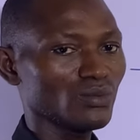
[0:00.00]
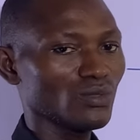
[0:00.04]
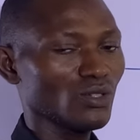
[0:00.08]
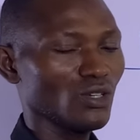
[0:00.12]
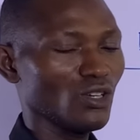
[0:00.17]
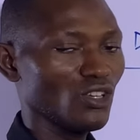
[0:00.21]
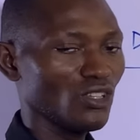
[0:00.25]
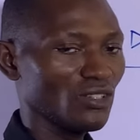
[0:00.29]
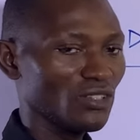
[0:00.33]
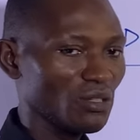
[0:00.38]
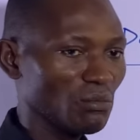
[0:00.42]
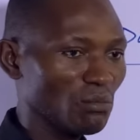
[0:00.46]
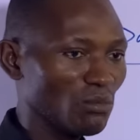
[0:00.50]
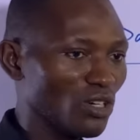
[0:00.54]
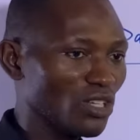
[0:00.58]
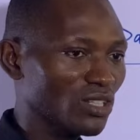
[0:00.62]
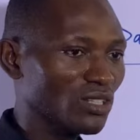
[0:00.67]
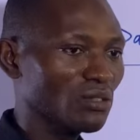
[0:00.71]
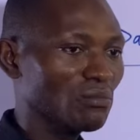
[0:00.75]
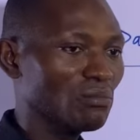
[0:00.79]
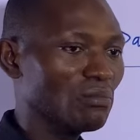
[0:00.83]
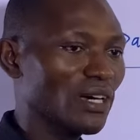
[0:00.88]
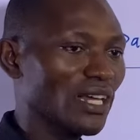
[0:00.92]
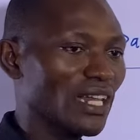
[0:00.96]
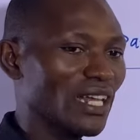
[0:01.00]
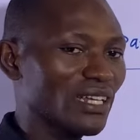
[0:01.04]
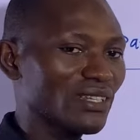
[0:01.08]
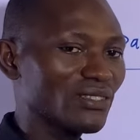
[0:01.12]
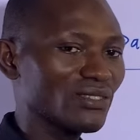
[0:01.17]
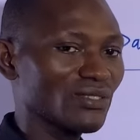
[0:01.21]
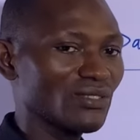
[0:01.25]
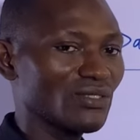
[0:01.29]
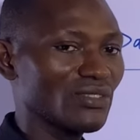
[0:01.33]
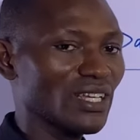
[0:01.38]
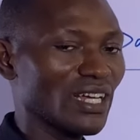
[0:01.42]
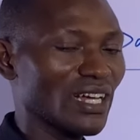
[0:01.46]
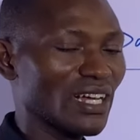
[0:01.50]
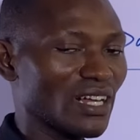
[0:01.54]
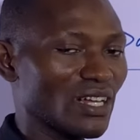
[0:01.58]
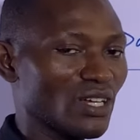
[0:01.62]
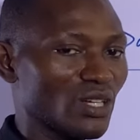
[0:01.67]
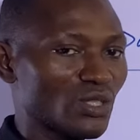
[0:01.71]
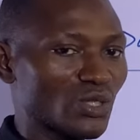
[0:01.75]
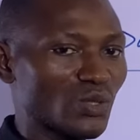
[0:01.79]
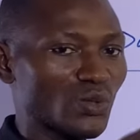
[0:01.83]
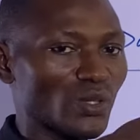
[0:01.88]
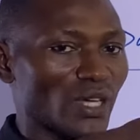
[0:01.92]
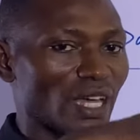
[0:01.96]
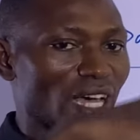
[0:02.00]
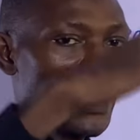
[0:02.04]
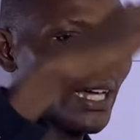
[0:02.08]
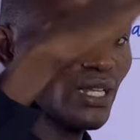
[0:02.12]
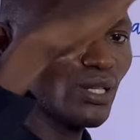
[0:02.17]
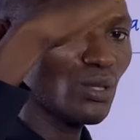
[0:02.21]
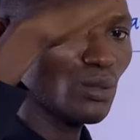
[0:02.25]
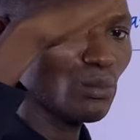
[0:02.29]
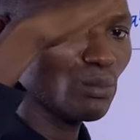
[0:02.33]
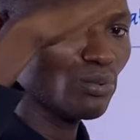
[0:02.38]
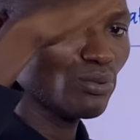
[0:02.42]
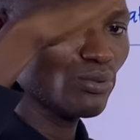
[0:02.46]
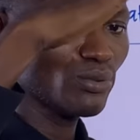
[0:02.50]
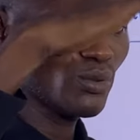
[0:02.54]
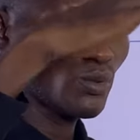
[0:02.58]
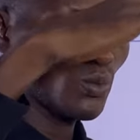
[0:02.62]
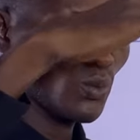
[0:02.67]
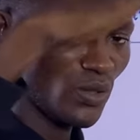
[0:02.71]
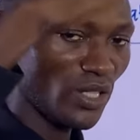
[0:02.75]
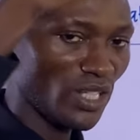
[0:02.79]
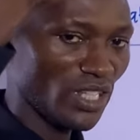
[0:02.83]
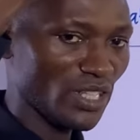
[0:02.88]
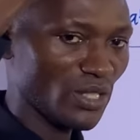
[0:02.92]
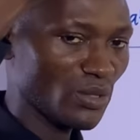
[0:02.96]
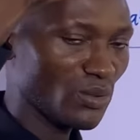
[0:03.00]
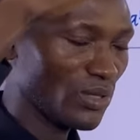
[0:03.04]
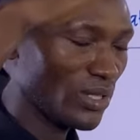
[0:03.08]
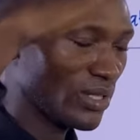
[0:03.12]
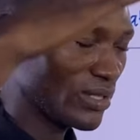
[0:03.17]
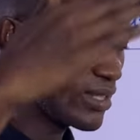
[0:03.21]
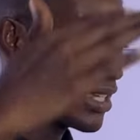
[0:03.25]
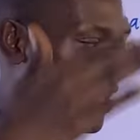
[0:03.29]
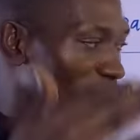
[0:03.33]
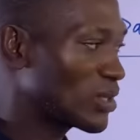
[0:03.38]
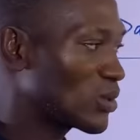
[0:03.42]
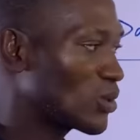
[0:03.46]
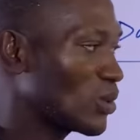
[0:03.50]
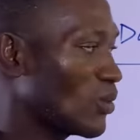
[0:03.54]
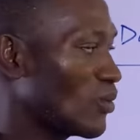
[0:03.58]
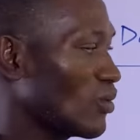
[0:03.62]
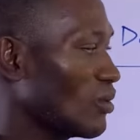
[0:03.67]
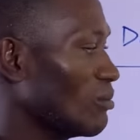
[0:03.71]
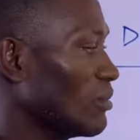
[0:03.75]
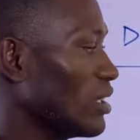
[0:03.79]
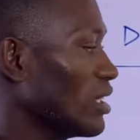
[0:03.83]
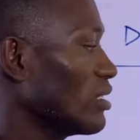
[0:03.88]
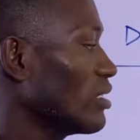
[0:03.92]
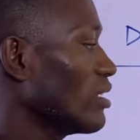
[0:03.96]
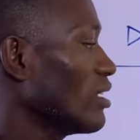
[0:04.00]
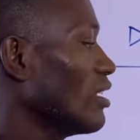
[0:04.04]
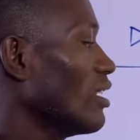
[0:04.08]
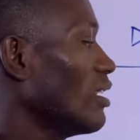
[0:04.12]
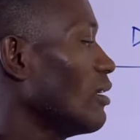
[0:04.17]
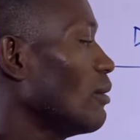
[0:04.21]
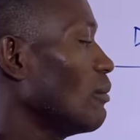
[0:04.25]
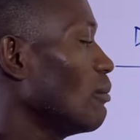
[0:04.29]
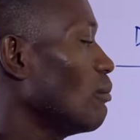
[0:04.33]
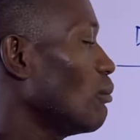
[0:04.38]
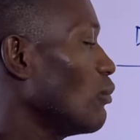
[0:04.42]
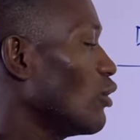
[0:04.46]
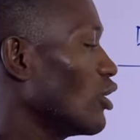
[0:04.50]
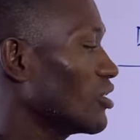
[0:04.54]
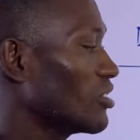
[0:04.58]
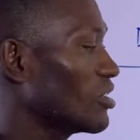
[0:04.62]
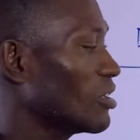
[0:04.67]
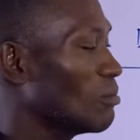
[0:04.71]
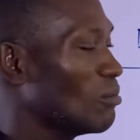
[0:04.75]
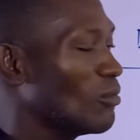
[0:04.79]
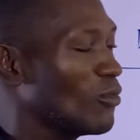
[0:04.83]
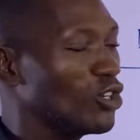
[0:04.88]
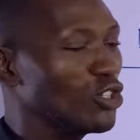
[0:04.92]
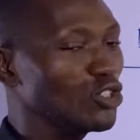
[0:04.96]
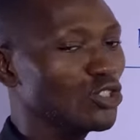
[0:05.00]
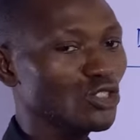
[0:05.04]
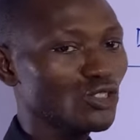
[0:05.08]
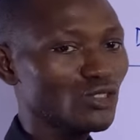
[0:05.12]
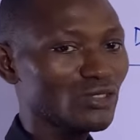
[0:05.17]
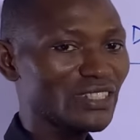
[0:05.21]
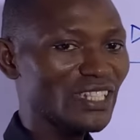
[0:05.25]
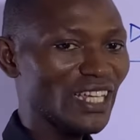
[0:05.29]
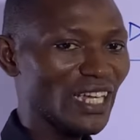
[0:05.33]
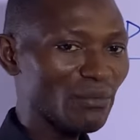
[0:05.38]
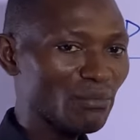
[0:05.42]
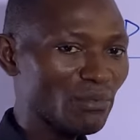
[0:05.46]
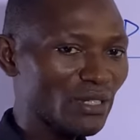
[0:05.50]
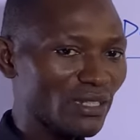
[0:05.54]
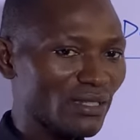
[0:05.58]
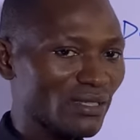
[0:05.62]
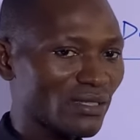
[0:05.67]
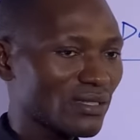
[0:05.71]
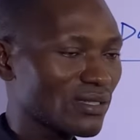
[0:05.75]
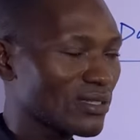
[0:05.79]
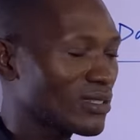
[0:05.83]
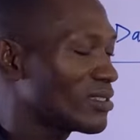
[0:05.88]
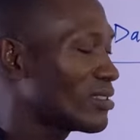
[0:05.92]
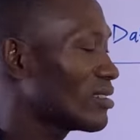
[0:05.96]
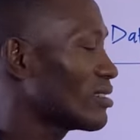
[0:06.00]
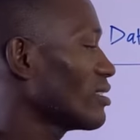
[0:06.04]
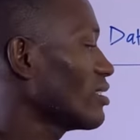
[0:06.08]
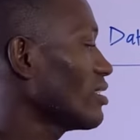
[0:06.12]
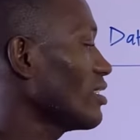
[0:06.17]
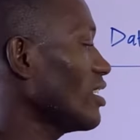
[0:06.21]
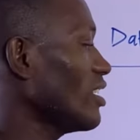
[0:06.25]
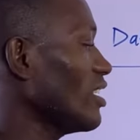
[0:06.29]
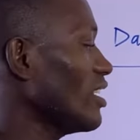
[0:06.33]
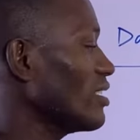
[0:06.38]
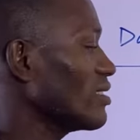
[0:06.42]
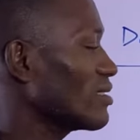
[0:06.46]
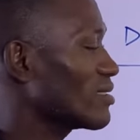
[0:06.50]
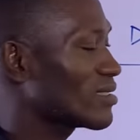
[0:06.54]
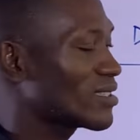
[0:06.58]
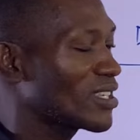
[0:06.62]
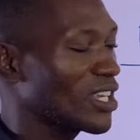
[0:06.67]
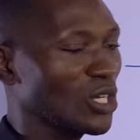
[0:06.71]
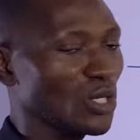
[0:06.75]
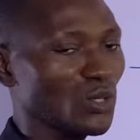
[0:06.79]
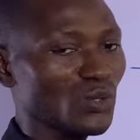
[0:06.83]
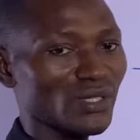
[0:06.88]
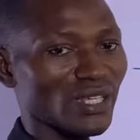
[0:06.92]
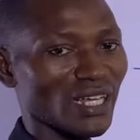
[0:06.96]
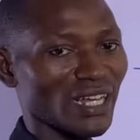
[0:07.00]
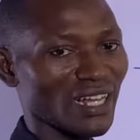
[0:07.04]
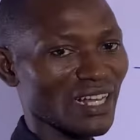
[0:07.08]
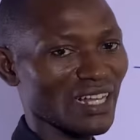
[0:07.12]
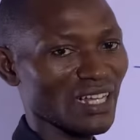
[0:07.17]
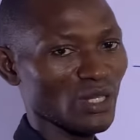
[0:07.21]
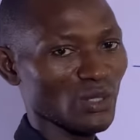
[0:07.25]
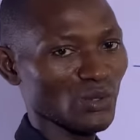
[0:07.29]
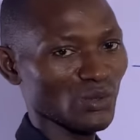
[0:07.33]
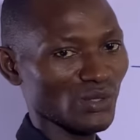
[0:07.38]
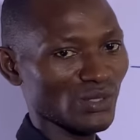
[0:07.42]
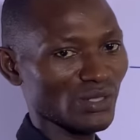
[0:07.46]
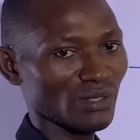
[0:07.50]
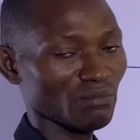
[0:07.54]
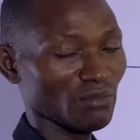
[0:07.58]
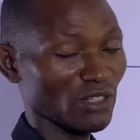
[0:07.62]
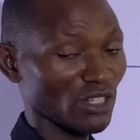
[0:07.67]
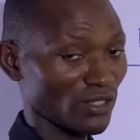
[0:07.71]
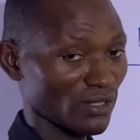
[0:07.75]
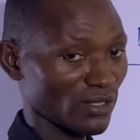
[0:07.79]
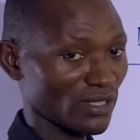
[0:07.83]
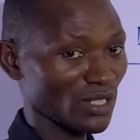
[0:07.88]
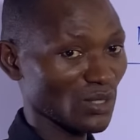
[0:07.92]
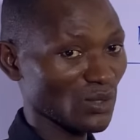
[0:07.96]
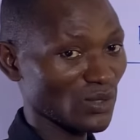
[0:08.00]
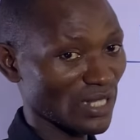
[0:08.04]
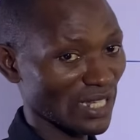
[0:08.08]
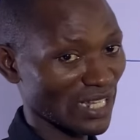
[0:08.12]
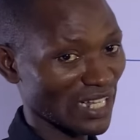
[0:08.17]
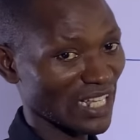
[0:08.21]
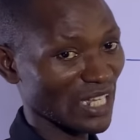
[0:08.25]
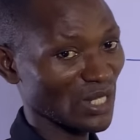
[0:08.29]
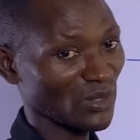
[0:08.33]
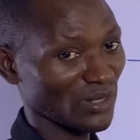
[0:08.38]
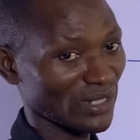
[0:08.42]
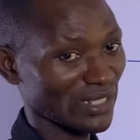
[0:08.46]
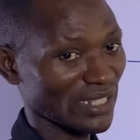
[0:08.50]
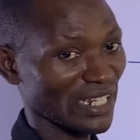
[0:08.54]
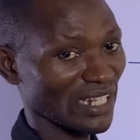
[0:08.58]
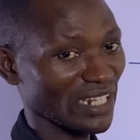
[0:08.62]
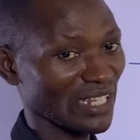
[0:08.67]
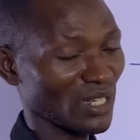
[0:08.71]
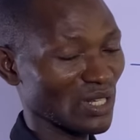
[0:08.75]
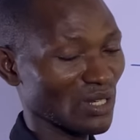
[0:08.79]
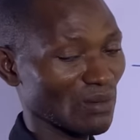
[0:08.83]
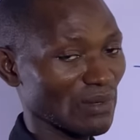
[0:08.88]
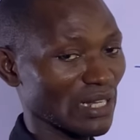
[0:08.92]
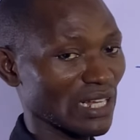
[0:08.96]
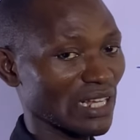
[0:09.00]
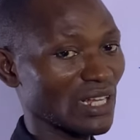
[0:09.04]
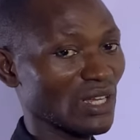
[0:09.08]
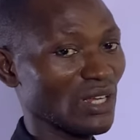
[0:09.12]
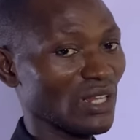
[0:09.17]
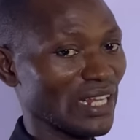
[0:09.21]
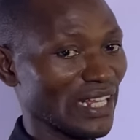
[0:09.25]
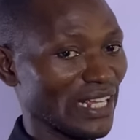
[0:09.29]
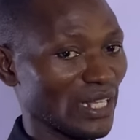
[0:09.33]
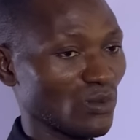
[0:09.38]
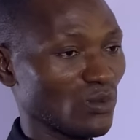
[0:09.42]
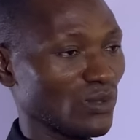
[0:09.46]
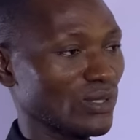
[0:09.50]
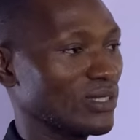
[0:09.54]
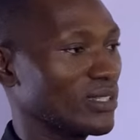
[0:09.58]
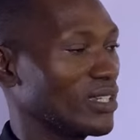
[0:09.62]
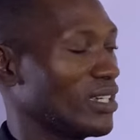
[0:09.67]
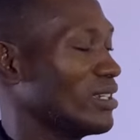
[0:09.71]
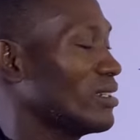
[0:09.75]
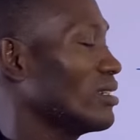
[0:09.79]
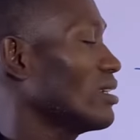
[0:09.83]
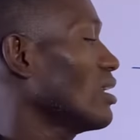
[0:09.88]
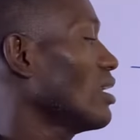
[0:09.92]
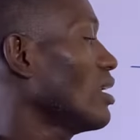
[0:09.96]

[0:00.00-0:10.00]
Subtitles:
or the more the balance in the account will add up, will increase. That's what we mean. But the more you debit a sales account, because sales account is an income account, like we said,